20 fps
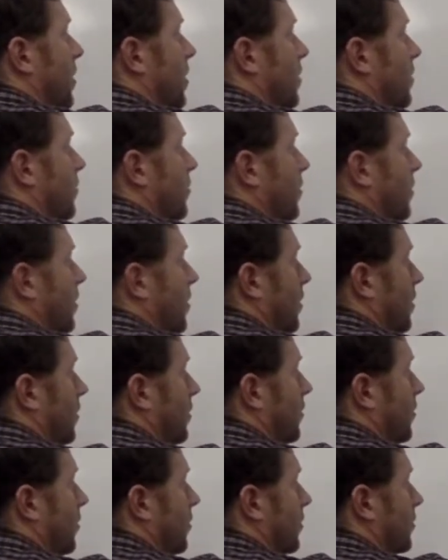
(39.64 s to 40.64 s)
I don't know what kind of
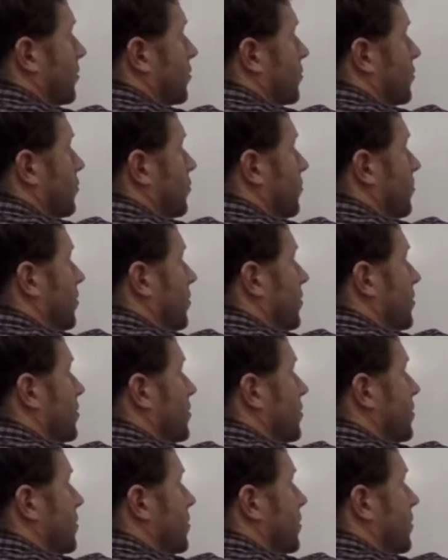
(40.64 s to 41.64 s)
dog Scooby is.
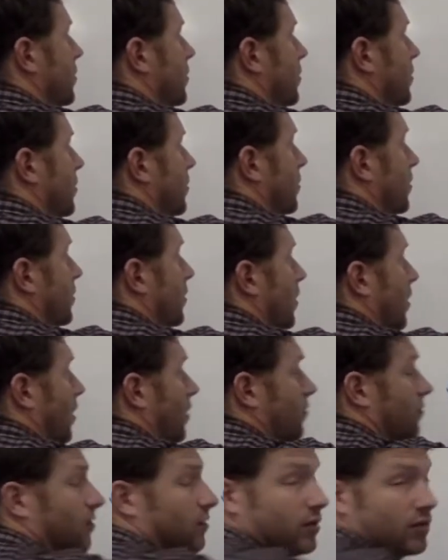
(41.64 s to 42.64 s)
I
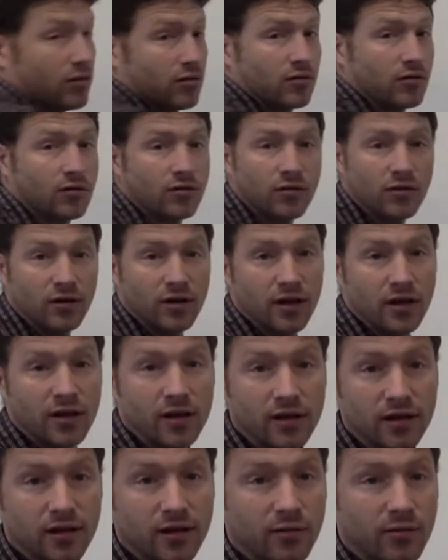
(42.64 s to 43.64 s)
really don't know
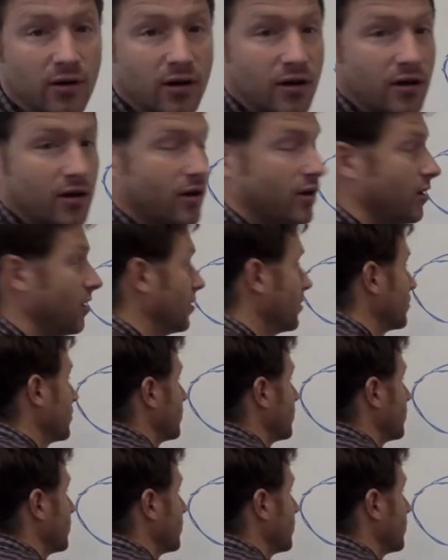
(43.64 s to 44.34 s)
anything about dogs.